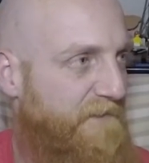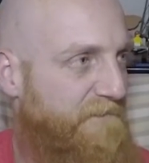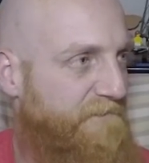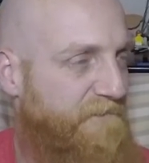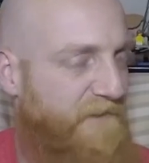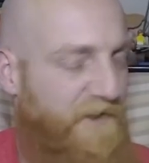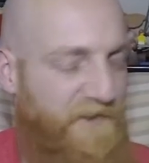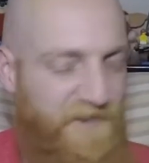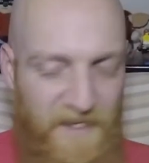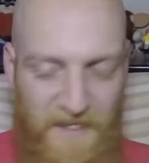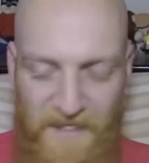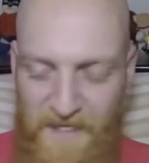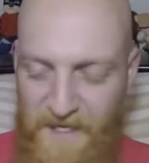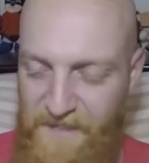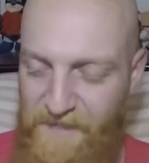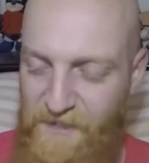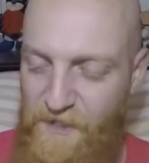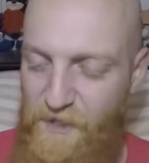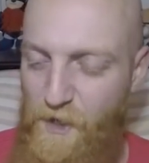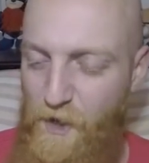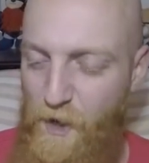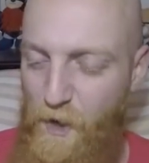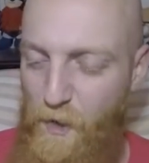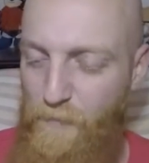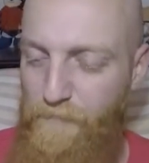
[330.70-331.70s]
because I'd like
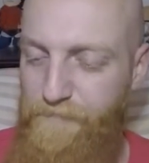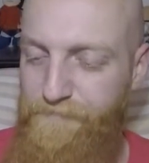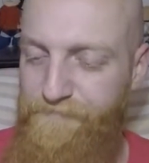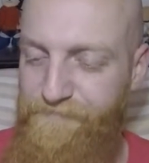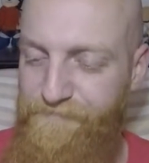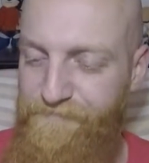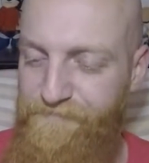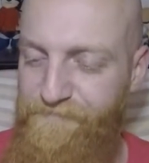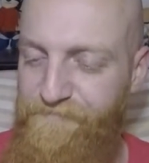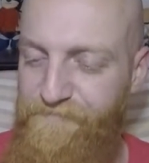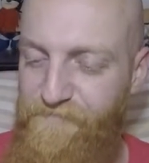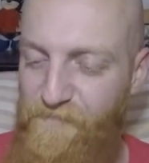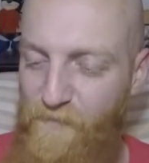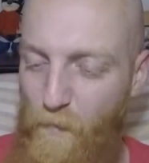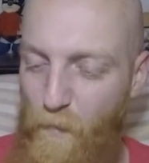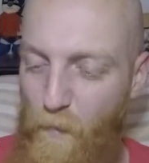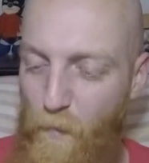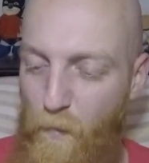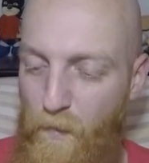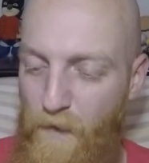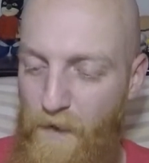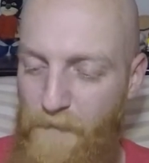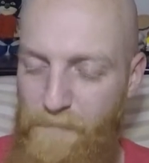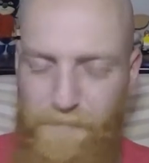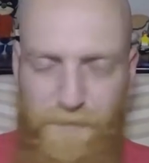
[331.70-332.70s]
to know.
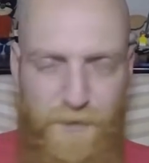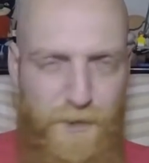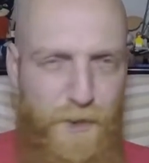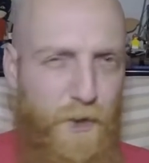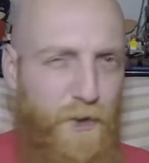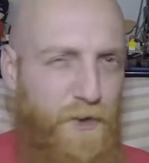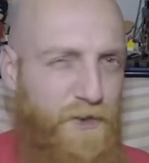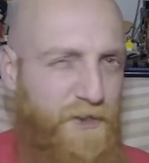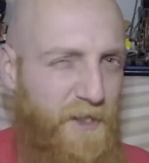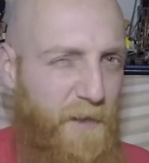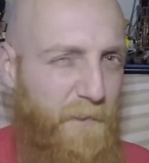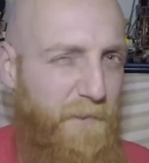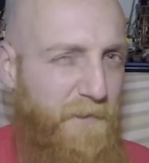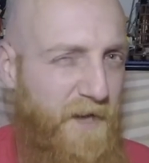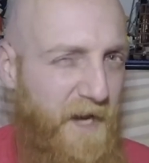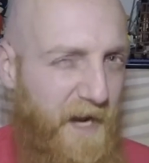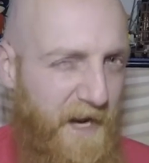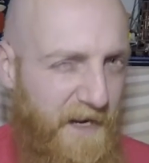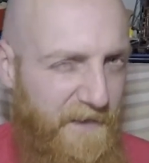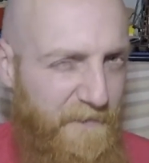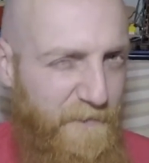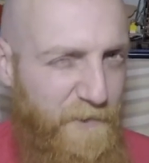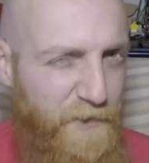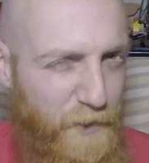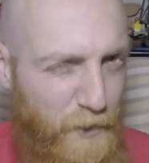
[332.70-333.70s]
I'm sure some
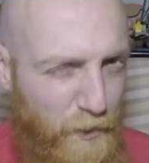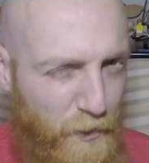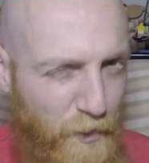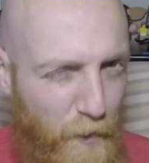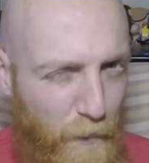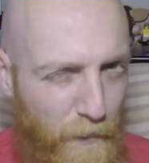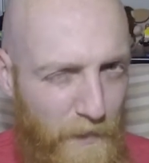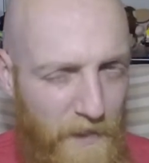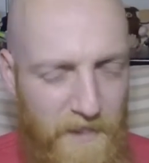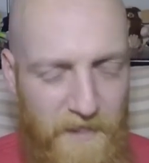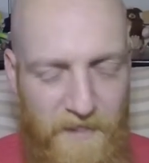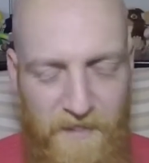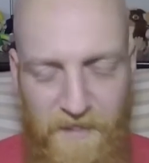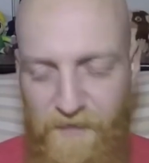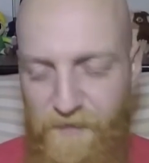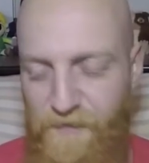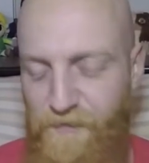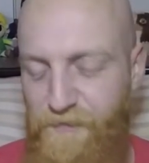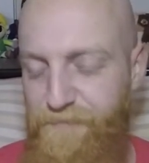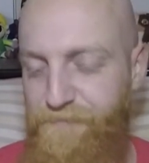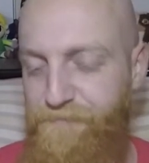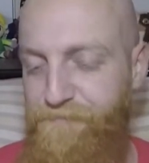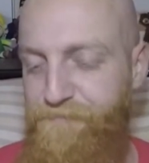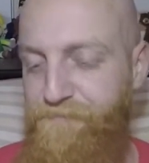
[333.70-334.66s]
kind of sugar went into this.